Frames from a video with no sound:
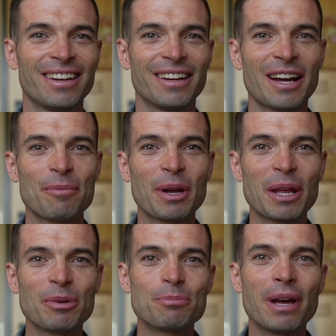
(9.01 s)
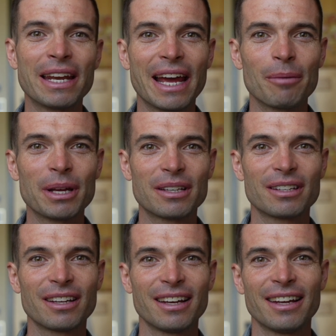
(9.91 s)
Hi, my name is Ben Abbott.
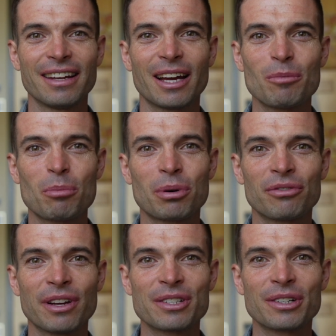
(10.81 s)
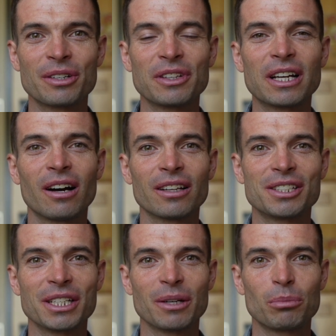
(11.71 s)
I'm a professor of
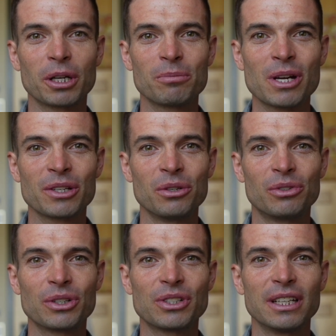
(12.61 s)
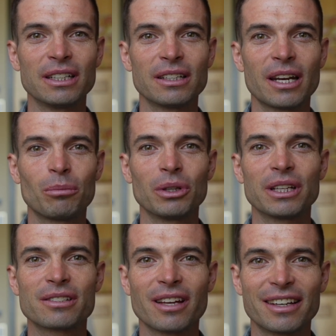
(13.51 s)
ecology at Brigham Young University, and I'm really
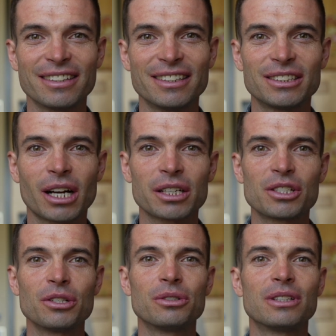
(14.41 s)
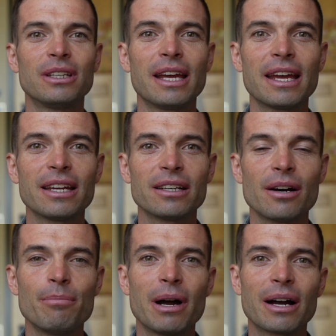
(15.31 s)
excited to talk to you today
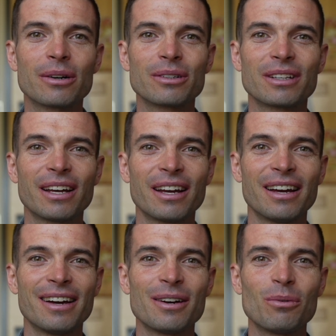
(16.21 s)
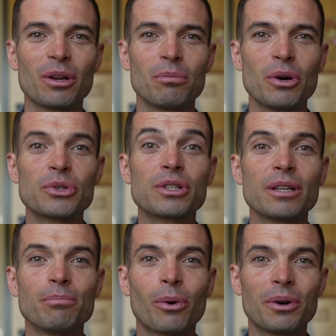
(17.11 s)
about one of the most
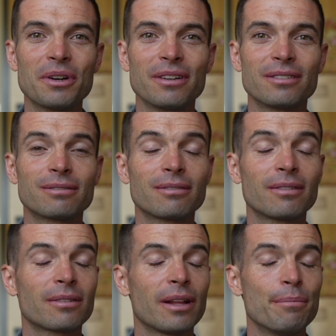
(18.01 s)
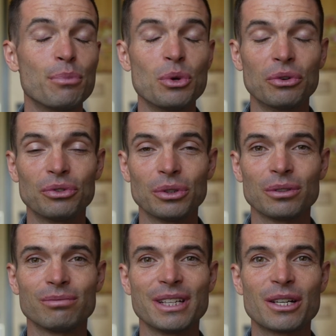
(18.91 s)
important and beautiful
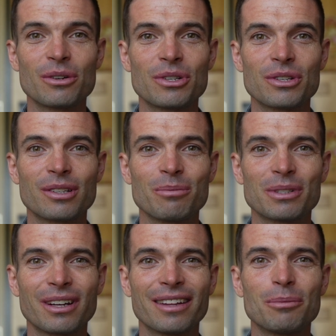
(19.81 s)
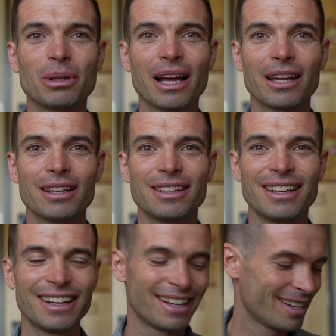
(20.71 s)
ecosystems on the planet,
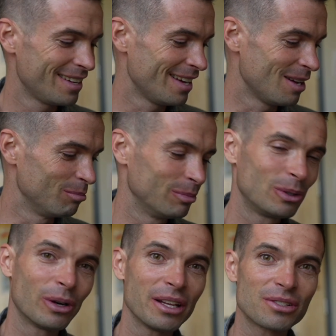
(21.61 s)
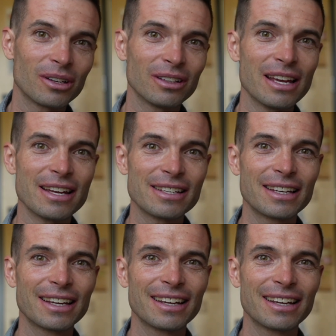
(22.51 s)
Great Salt Lake.